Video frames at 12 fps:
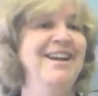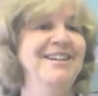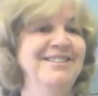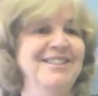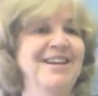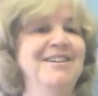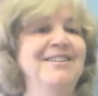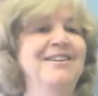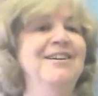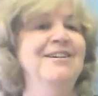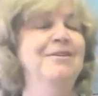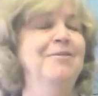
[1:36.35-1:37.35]
hands-on
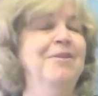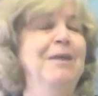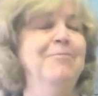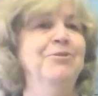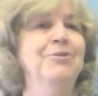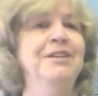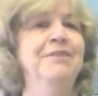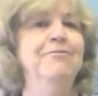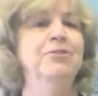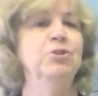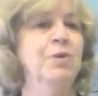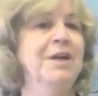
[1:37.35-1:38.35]
opportunity
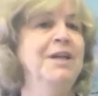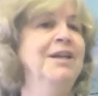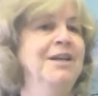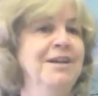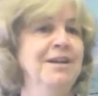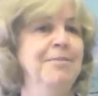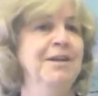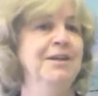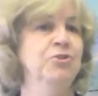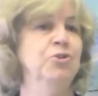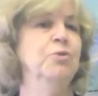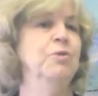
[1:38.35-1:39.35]
for training and
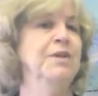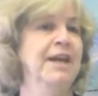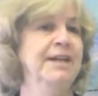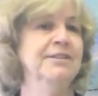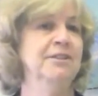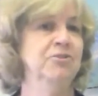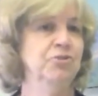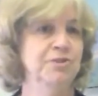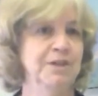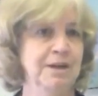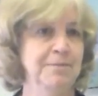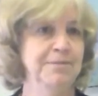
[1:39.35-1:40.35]
making sure we had essential
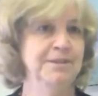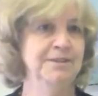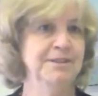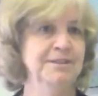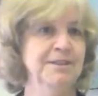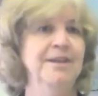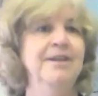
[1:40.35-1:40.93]
competencies.